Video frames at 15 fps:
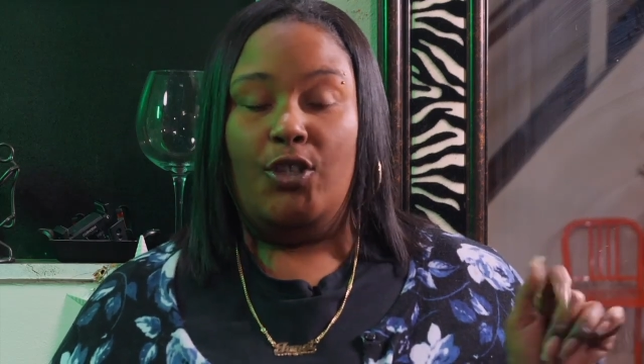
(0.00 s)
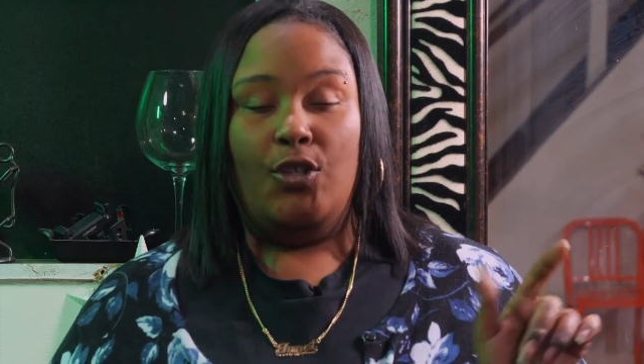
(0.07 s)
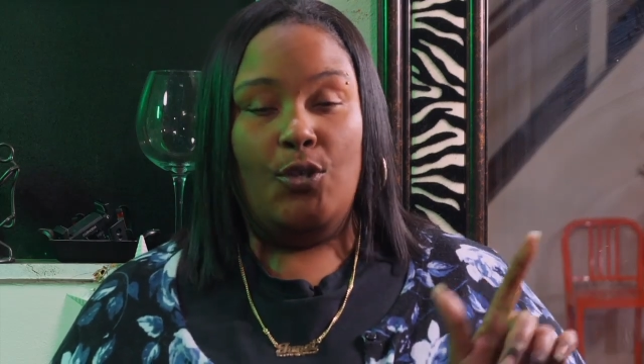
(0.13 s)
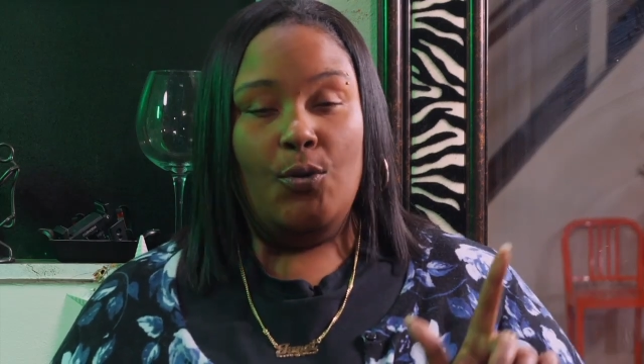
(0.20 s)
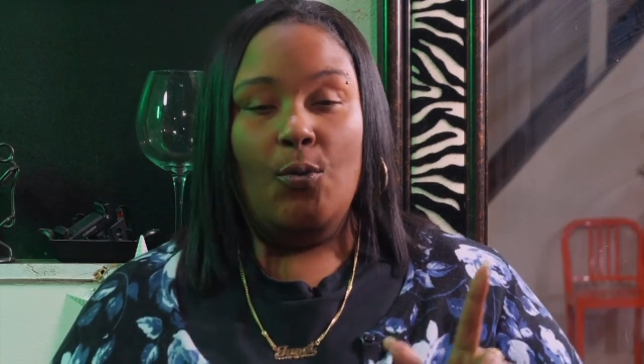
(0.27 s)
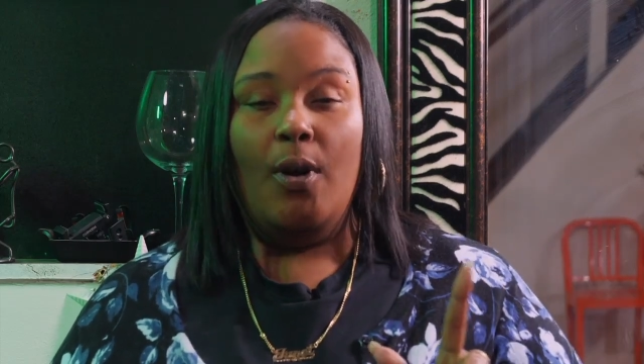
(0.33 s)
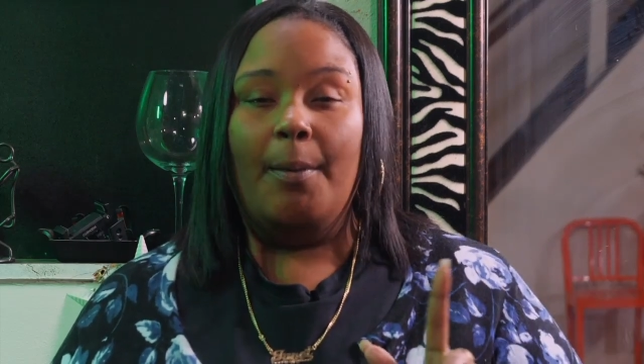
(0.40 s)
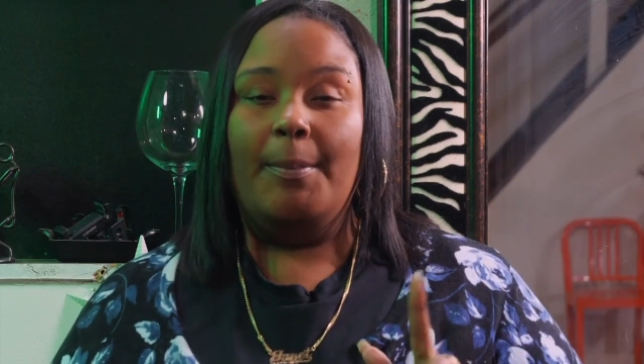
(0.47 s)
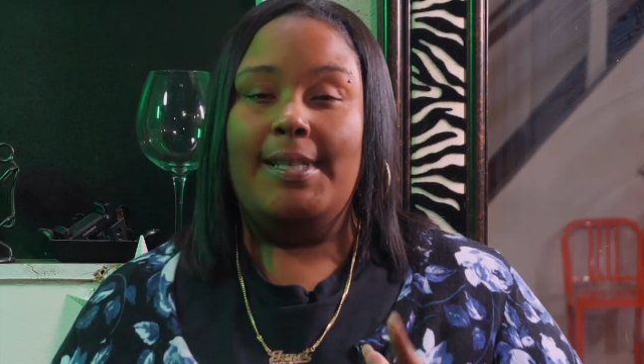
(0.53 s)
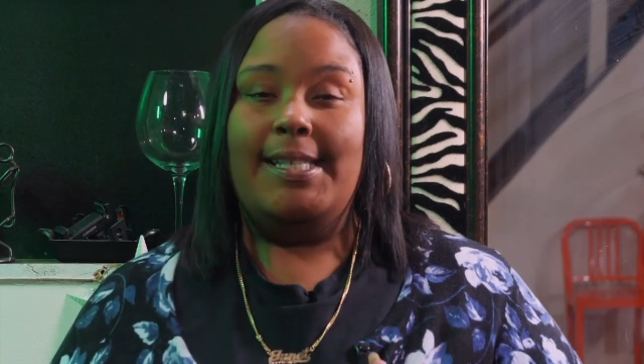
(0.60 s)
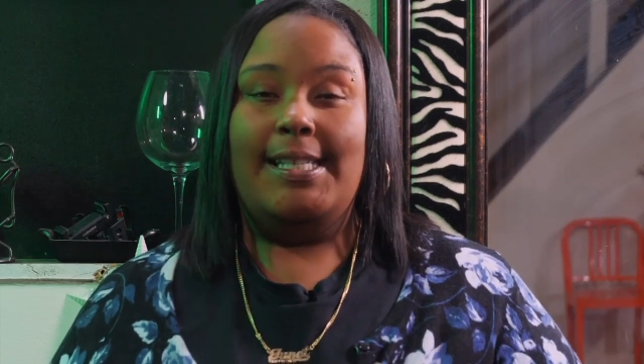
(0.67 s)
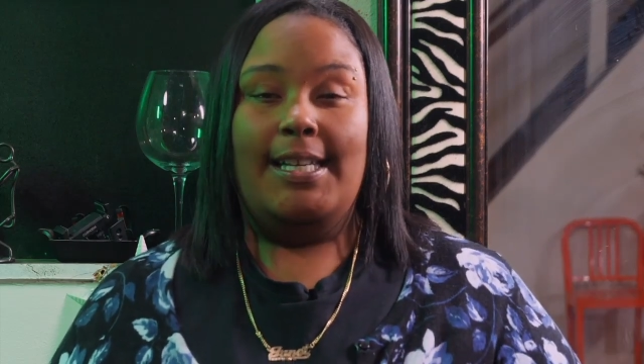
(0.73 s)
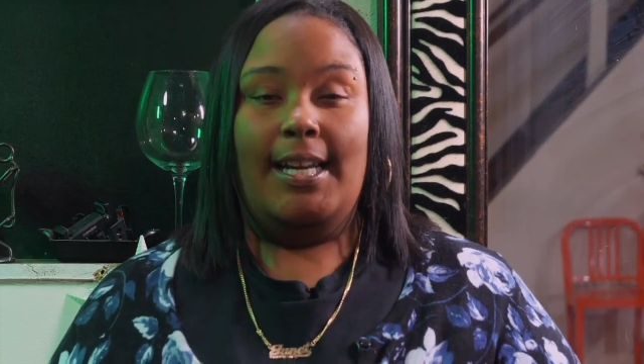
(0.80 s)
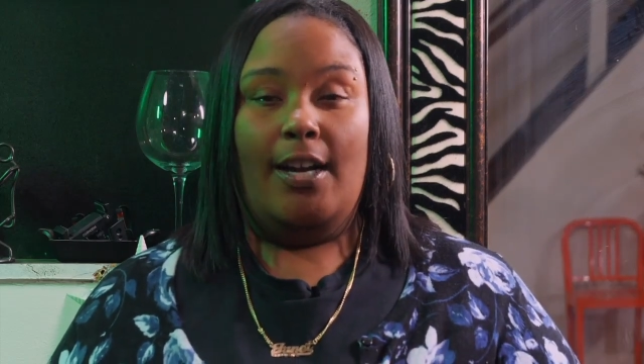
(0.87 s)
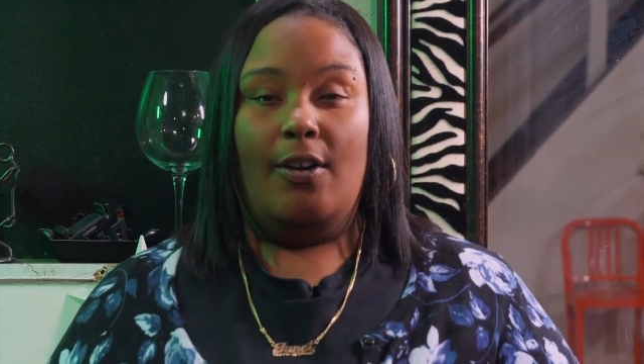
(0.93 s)
You are
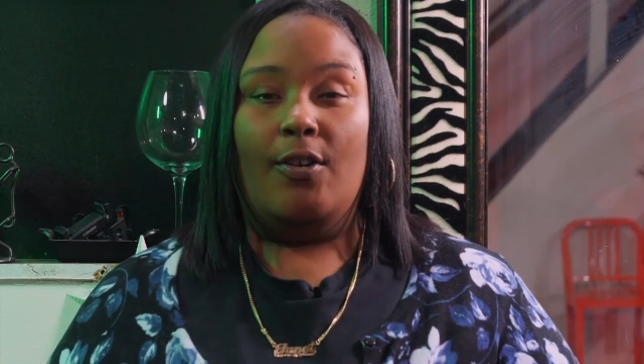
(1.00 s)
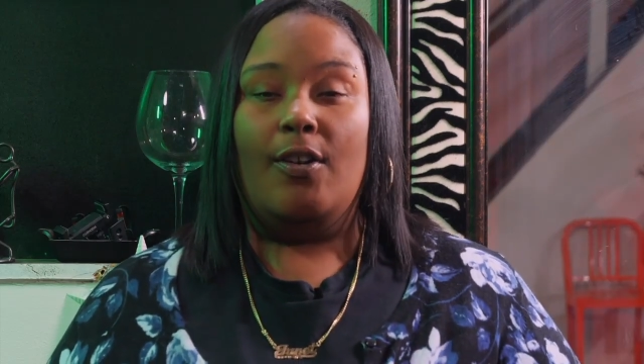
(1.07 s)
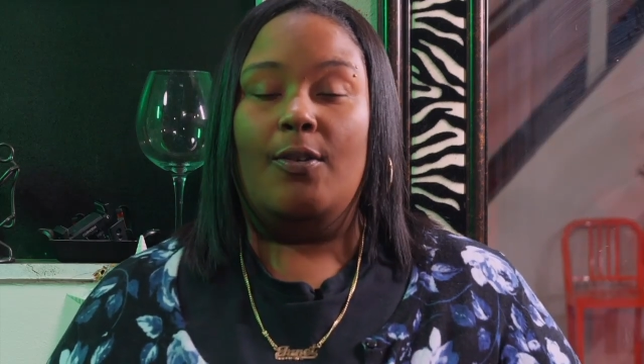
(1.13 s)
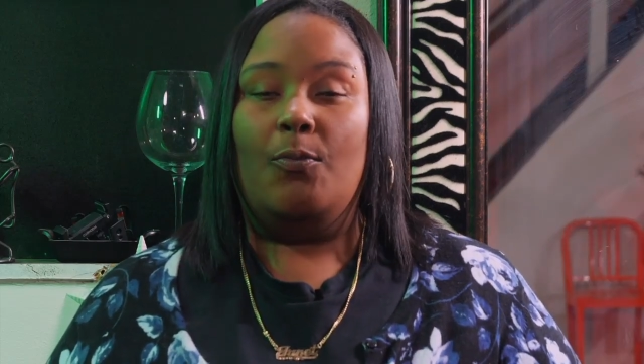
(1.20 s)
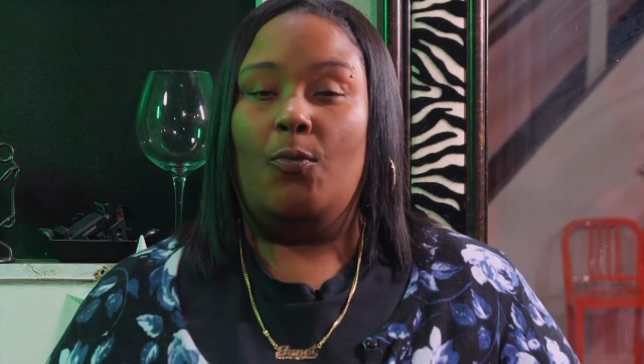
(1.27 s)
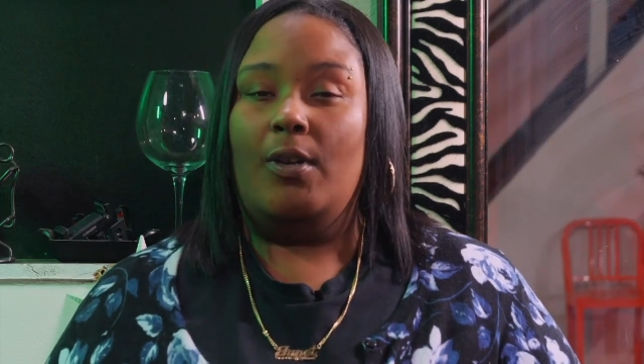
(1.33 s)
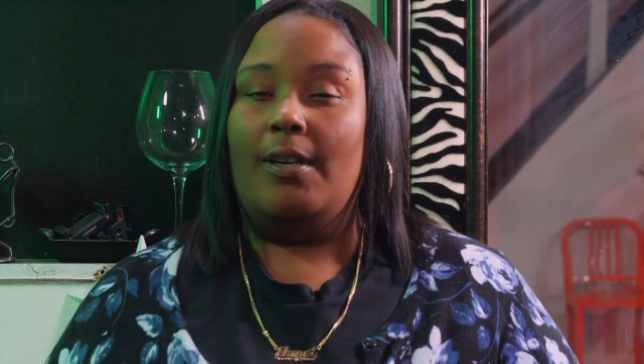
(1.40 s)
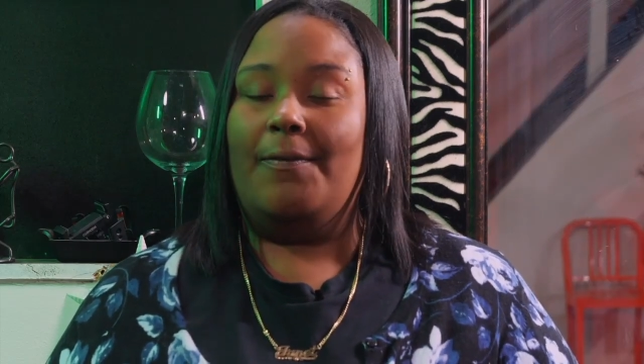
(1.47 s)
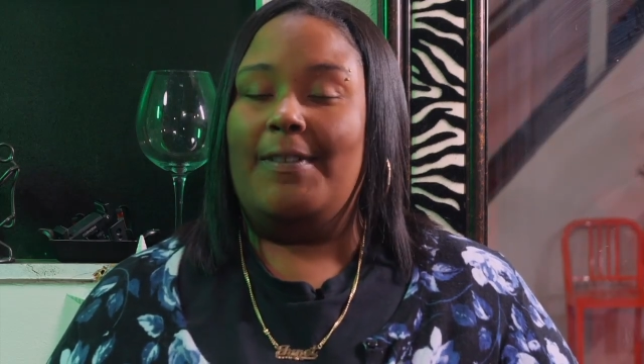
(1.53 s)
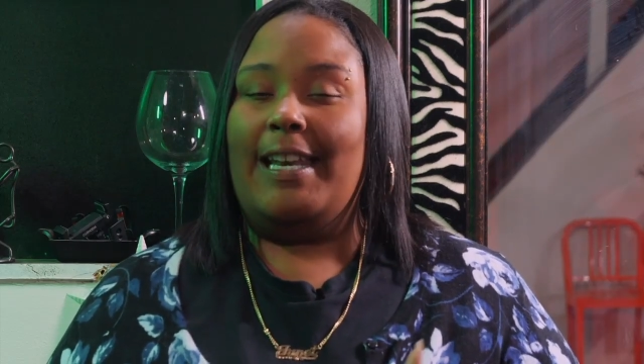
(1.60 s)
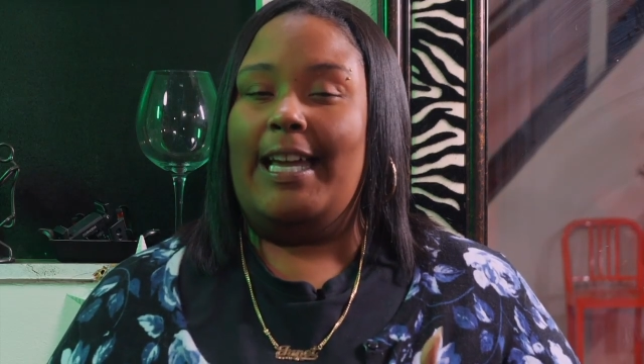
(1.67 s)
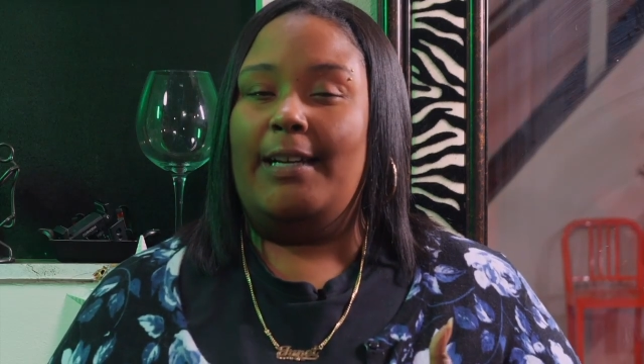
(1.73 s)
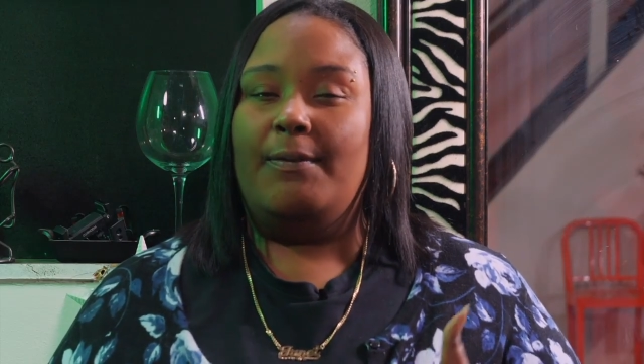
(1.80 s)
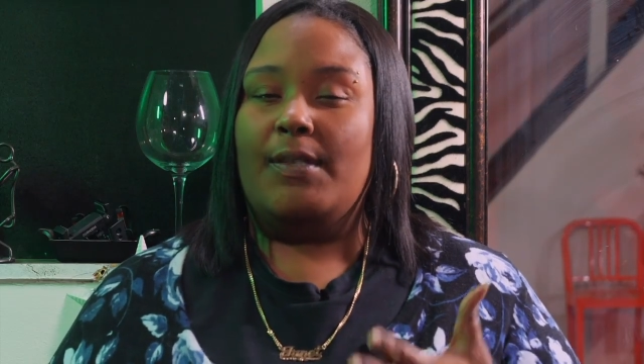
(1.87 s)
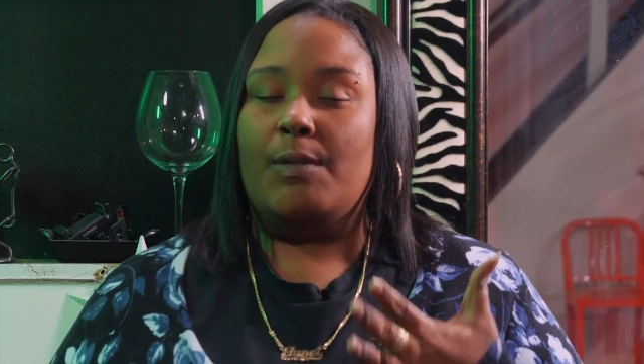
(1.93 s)
missing out on one of
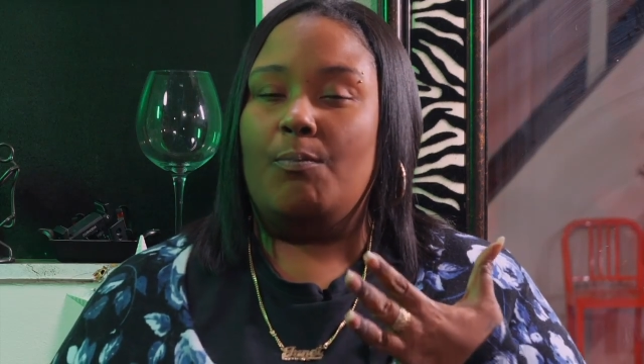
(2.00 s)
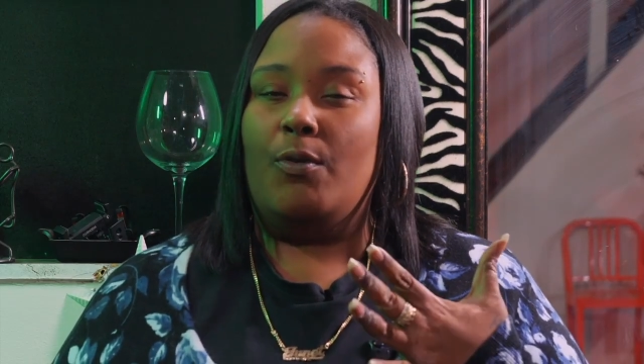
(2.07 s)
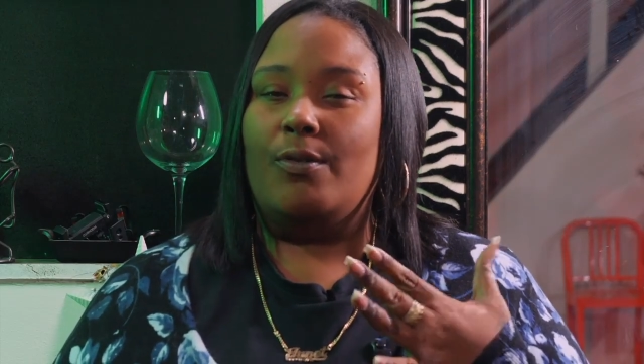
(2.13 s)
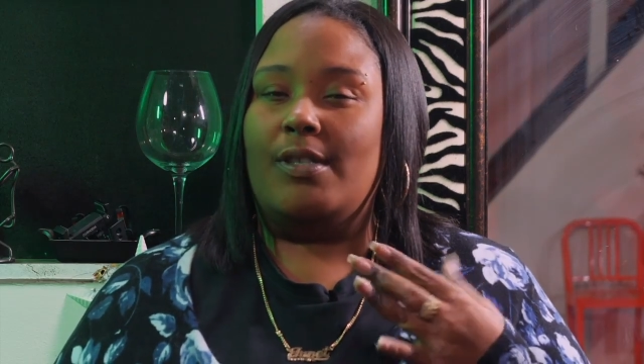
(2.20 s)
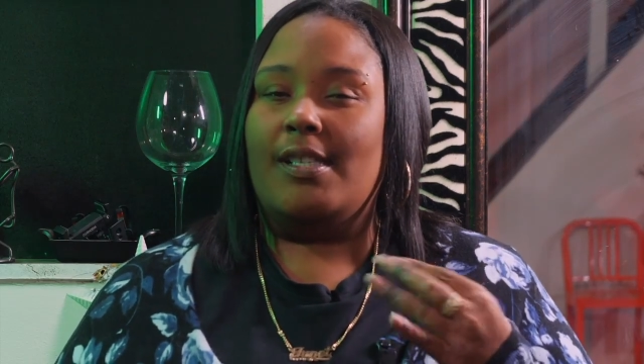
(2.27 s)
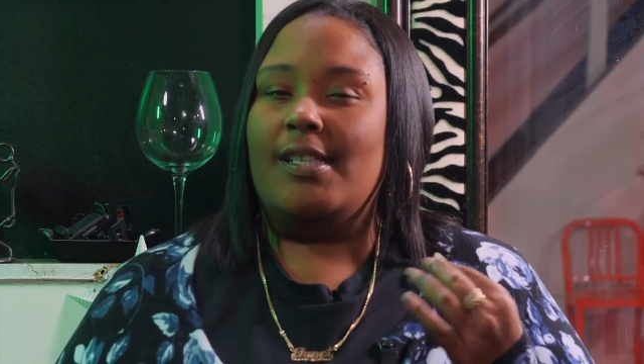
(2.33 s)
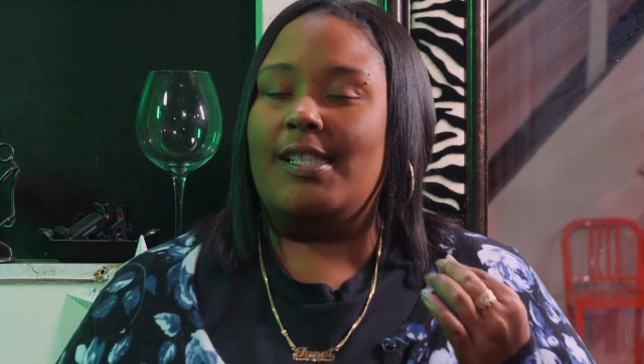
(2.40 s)
life's most